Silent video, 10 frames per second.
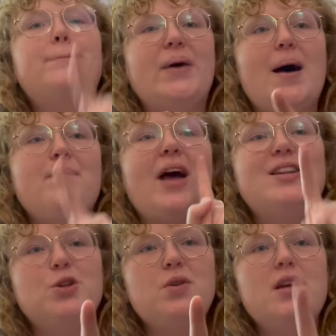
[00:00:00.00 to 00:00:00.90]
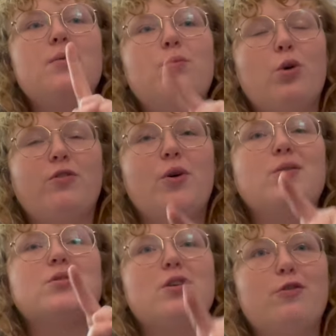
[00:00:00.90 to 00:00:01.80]
But I do need more
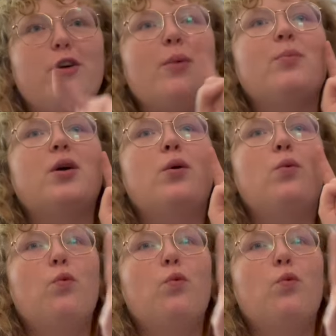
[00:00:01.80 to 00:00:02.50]
photos from